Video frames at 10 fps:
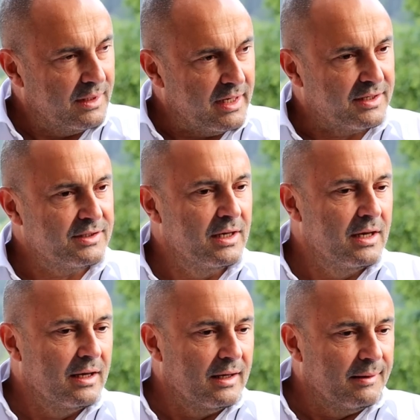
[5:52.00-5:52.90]
Yes,
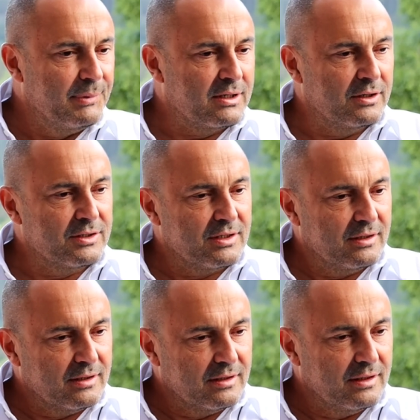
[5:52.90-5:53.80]
because
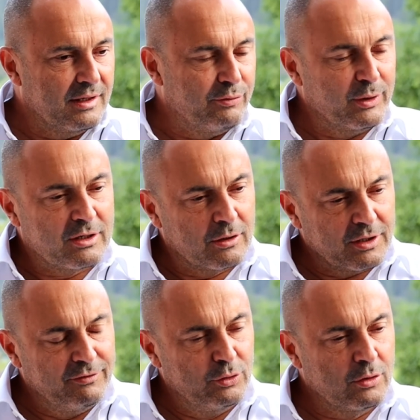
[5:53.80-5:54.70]

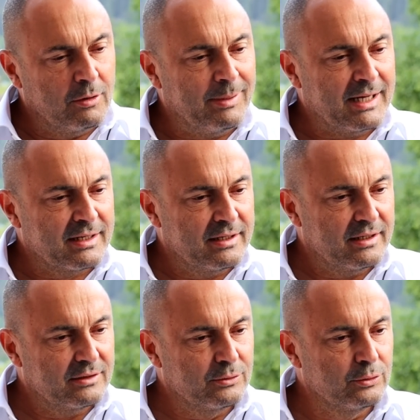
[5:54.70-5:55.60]
if you go back
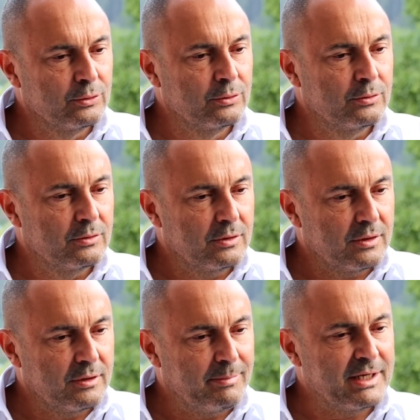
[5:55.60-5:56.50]
to
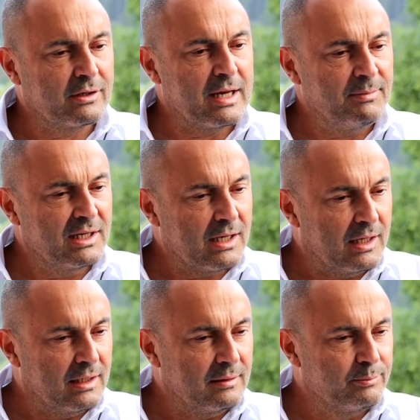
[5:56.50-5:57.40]
the
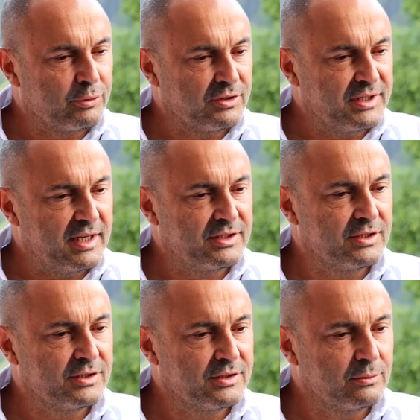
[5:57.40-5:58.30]
biochemical
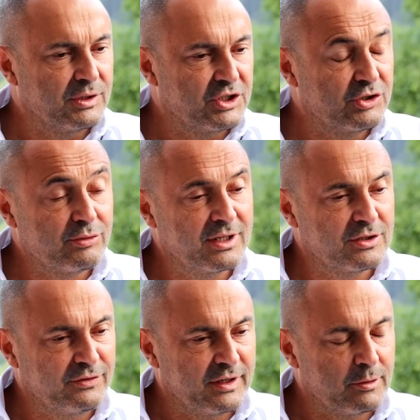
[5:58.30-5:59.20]
processes which
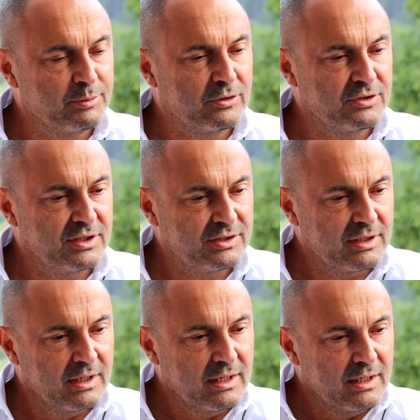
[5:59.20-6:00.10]
triggers ferroptosis,
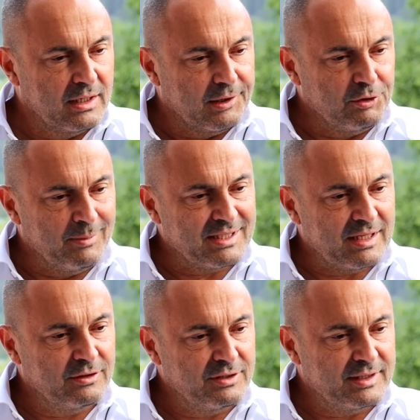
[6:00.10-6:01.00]
you must
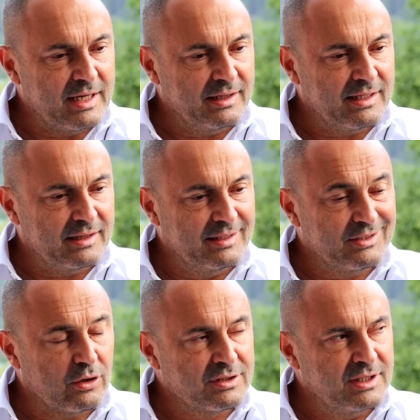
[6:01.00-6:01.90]
understand that
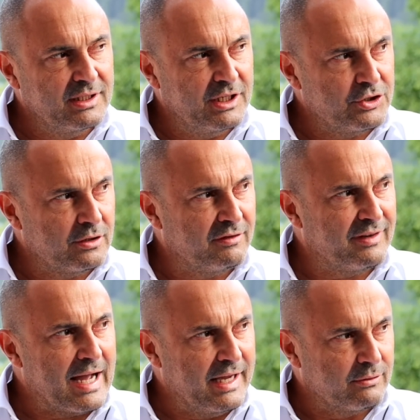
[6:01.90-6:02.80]
this oxidation
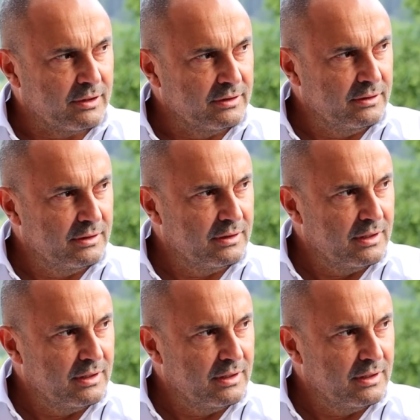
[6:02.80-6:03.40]
of iron